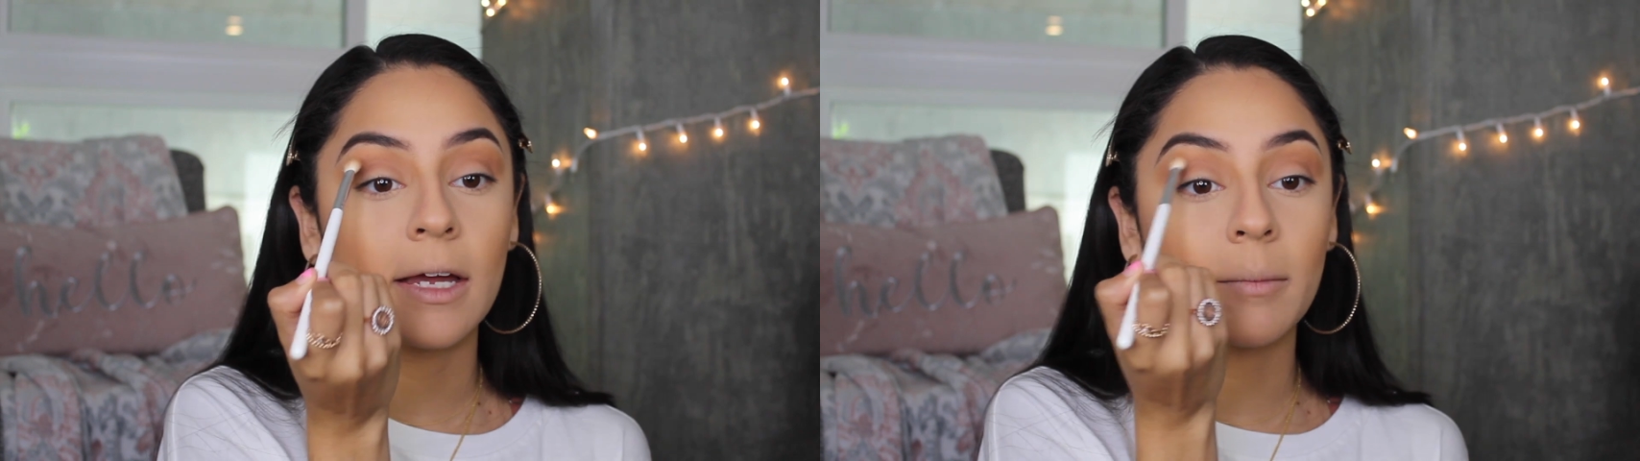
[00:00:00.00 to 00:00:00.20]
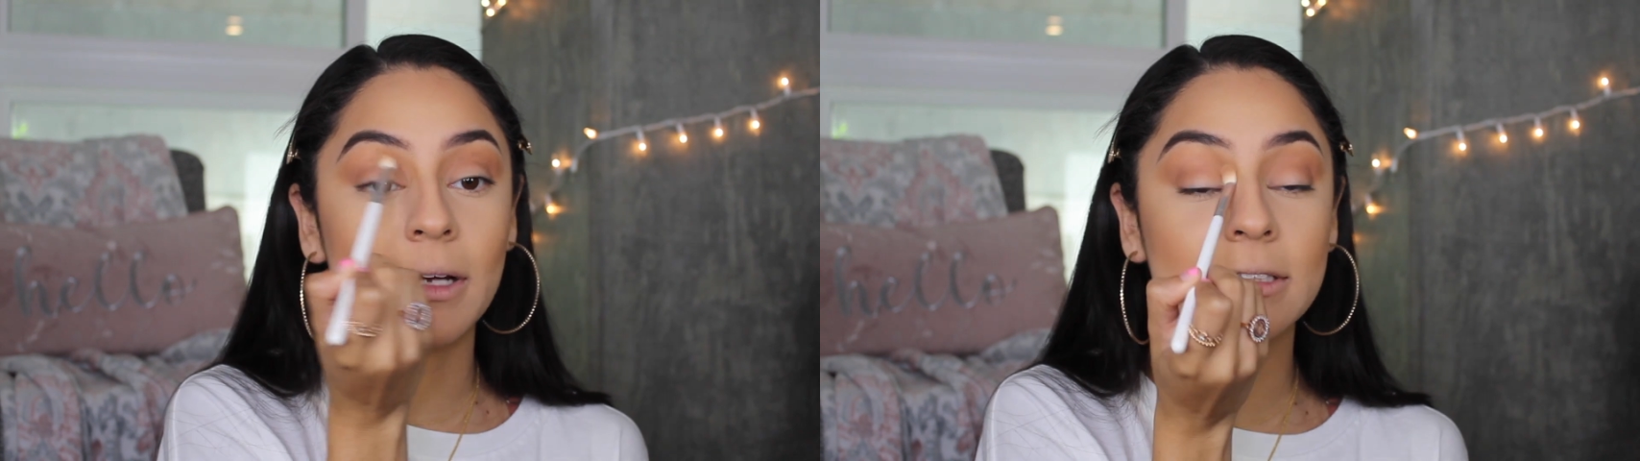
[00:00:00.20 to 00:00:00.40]

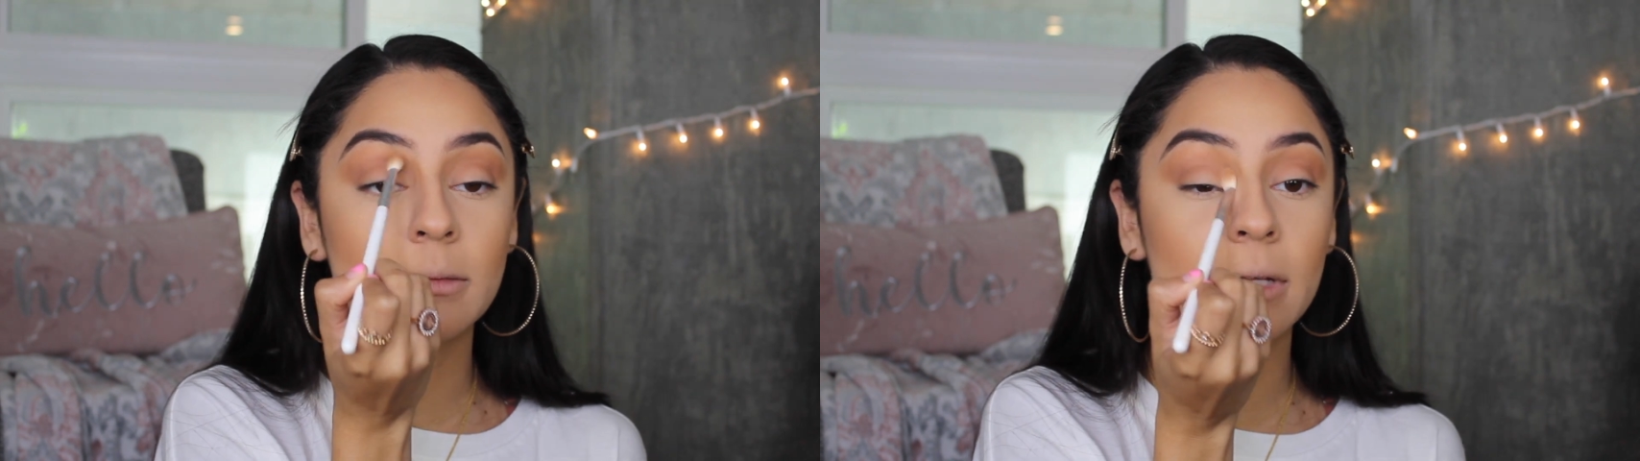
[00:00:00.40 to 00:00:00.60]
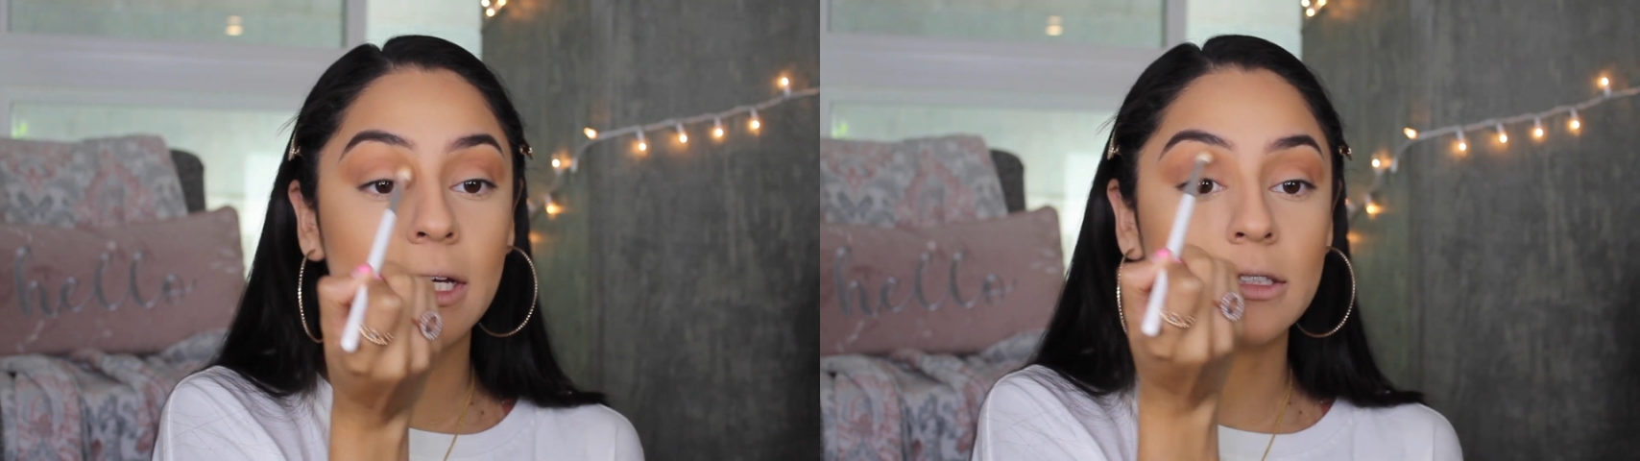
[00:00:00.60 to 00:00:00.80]
It might
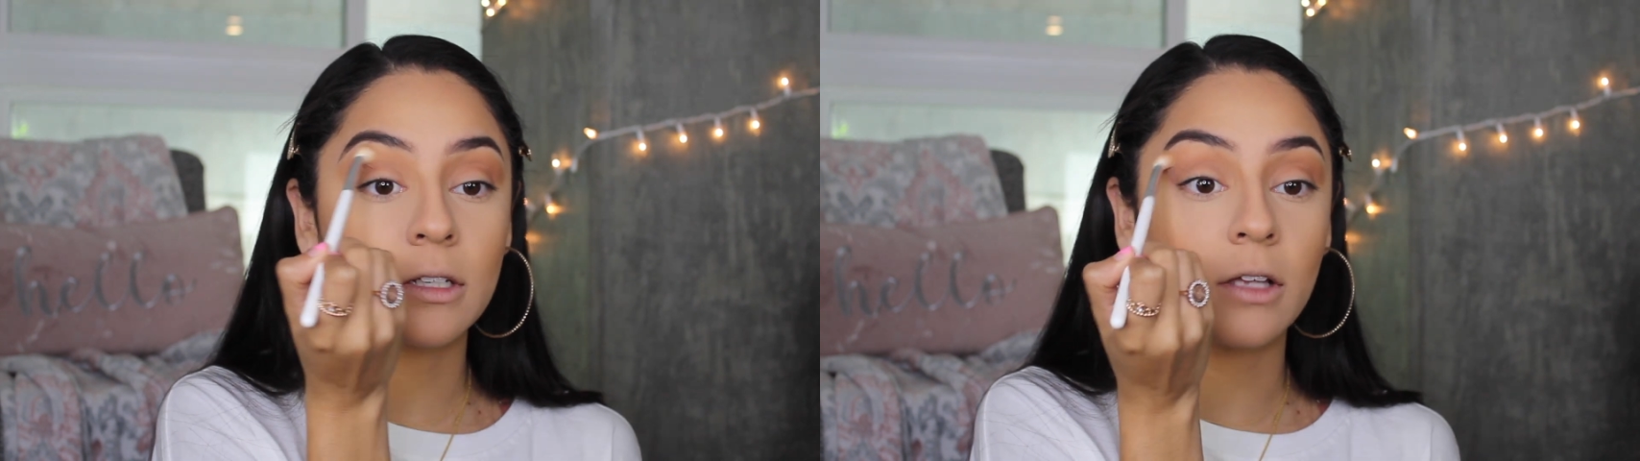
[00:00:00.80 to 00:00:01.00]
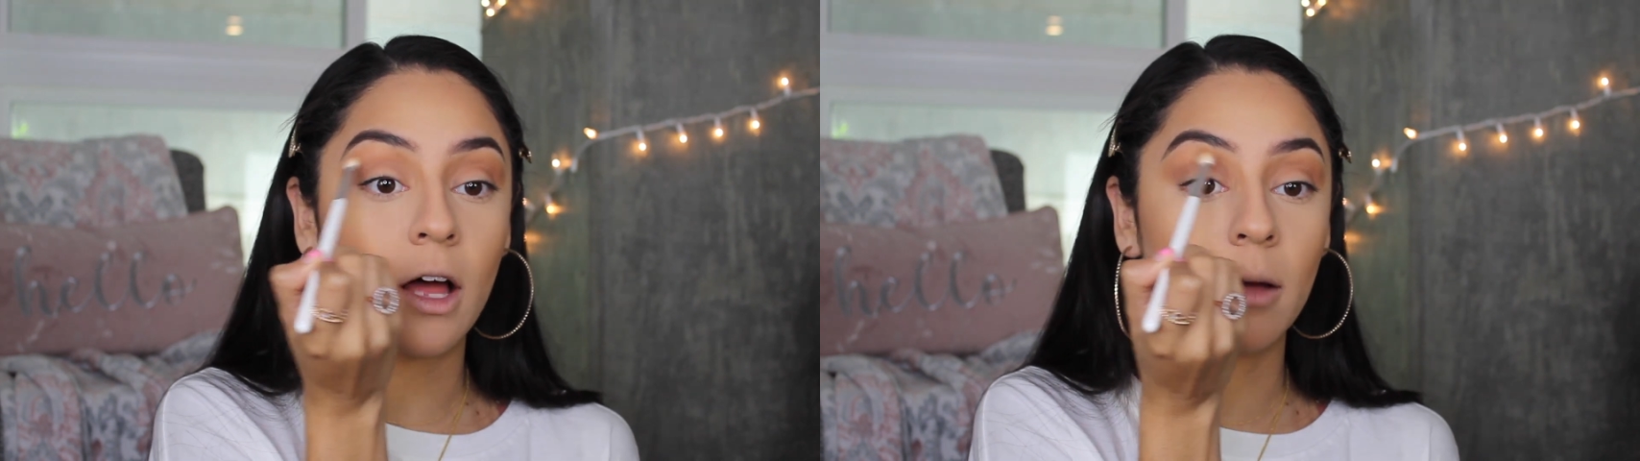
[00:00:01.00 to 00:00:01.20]
seem like
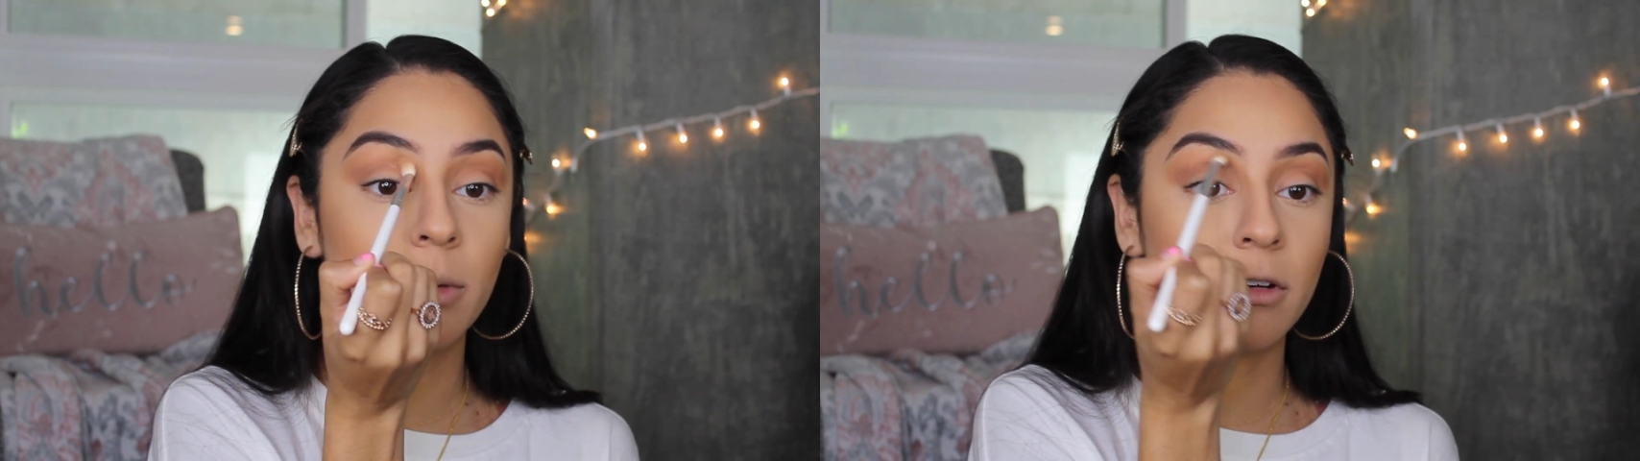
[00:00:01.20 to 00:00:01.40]
it's a lot,